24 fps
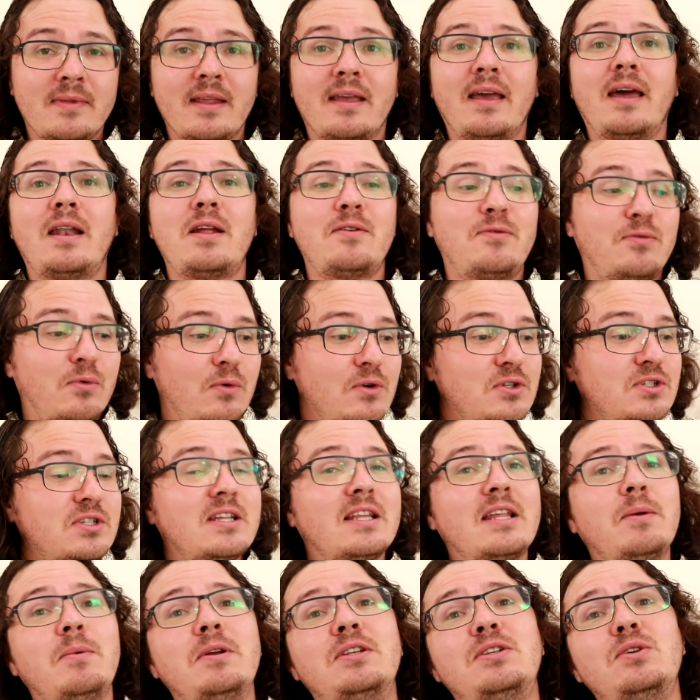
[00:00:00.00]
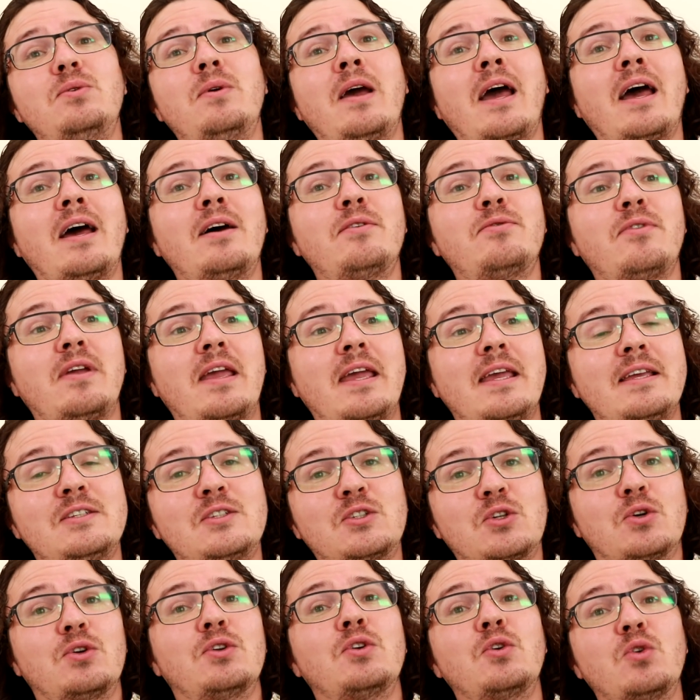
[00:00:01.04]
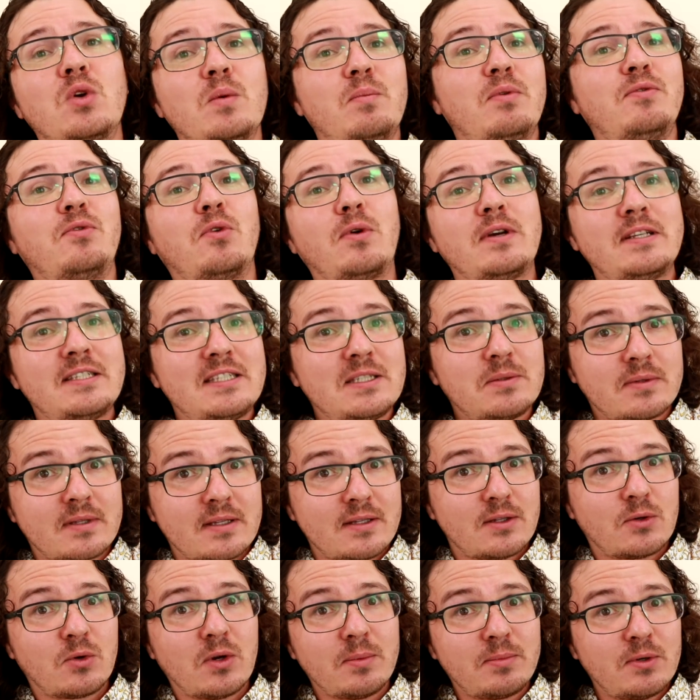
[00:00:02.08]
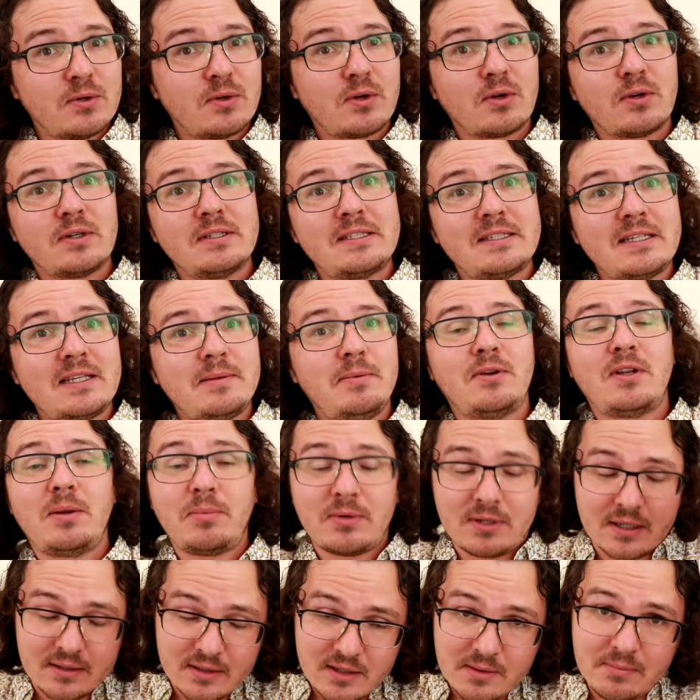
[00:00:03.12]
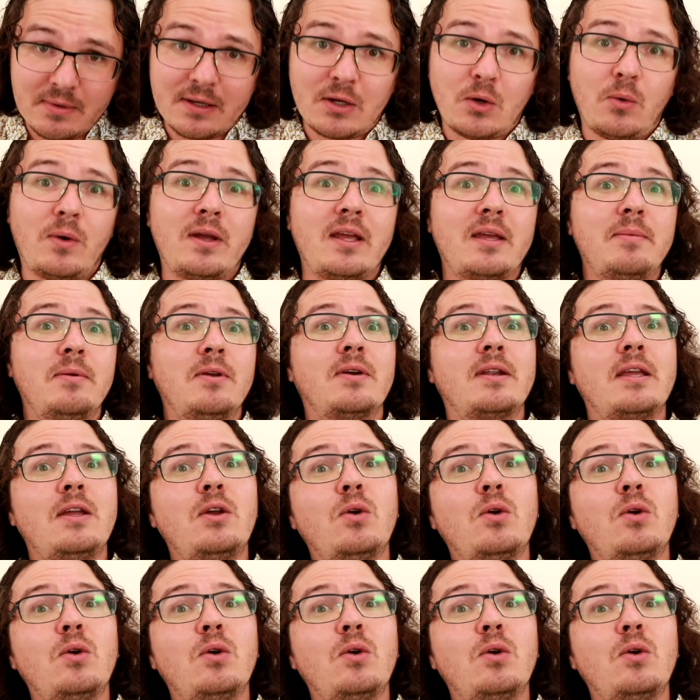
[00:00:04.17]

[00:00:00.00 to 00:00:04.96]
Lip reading: And unfortunately, we do have a certain group of voices within the cryptocurrency community, particularly the Bitcoin community,